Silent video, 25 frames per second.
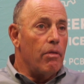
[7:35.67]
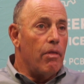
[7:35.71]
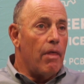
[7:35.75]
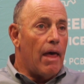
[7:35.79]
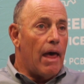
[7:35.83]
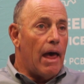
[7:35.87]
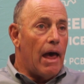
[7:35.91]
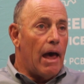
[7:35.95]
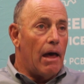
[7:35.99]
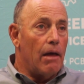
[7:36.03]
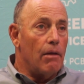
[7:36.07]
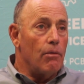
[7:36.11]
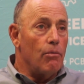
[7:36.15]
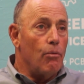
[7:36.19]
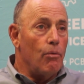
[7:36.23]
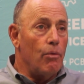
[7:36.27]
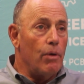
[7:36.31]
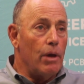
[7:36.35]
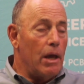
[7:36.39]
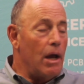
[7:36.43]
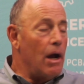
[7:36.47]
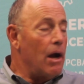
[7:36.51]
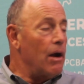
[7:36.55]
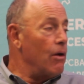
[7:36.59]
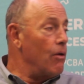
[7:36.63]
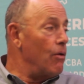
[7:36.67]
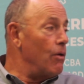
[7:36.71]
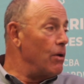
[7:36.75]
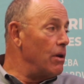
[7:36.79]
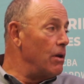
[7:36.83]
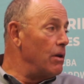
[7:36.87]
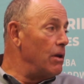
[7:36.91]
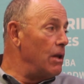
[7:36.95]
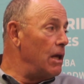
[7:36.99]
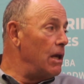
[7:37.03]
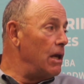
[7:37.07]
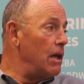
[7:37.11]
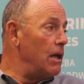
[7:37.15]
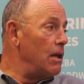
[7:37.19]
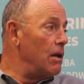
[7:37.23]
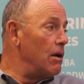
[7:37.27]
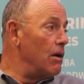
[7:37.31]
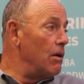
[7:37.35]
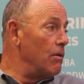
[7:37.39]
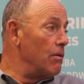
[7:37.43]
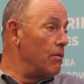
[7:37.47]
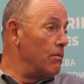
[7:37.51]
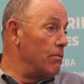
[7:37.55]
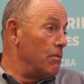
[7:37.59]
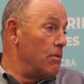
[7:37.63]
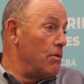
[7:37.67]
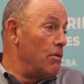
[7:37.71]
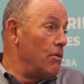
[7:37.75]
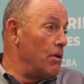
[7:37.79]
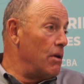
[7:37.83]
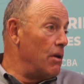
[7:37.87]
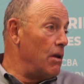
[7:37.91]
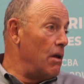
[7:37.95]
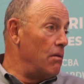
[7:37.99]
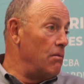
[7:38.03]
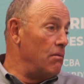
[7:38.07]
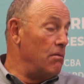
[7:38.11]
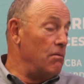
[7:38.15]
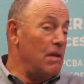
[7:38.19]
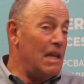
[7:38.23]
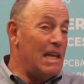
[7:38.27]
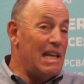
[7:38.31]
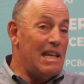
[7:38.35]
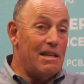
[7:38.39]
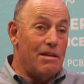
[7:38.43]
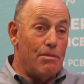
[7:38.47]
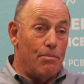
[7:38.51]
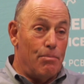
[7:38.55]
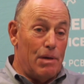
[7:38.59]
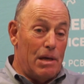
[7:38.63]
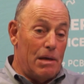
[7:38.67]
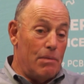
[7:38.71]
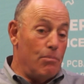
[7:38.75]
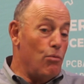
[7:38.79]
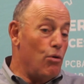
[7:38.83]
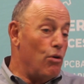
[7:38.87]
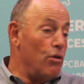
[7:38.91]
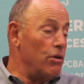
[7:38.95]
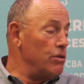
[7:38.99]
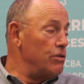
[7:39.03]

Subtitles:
that we are going to need to be more